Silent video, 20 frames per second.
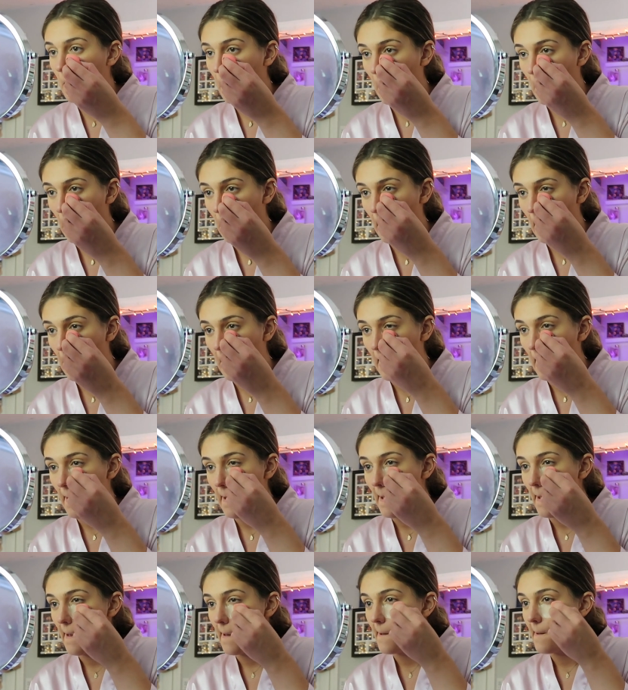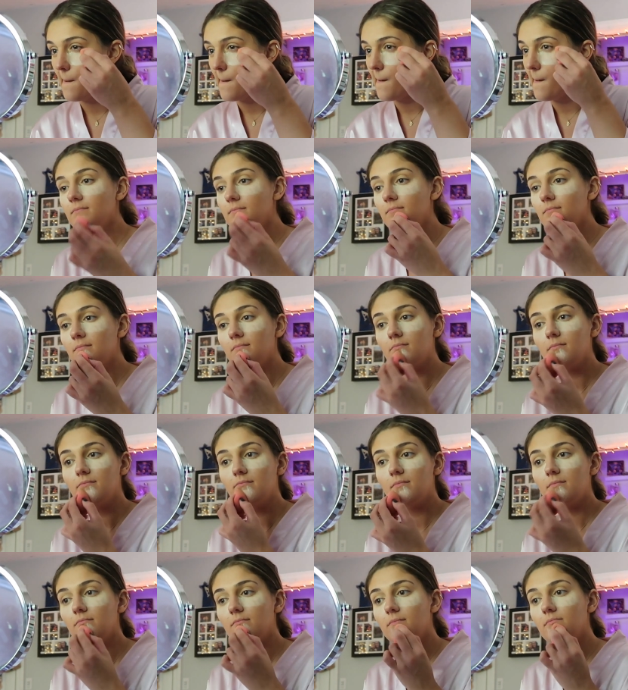
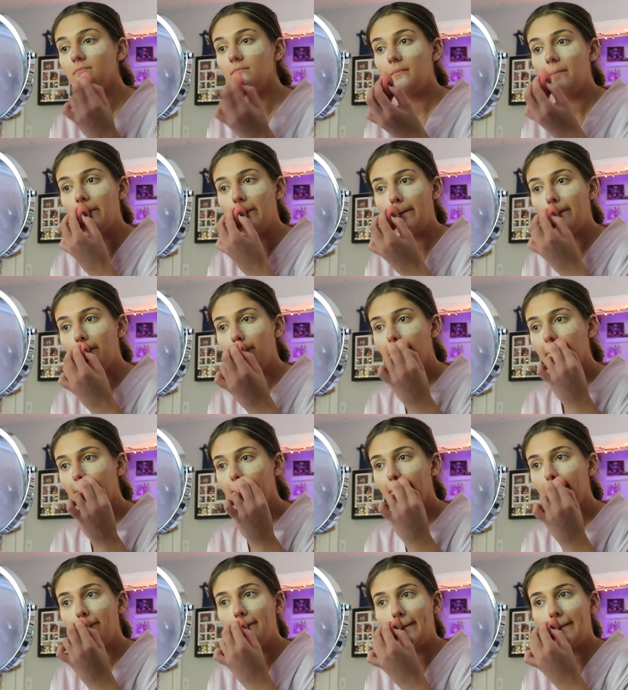[no speech]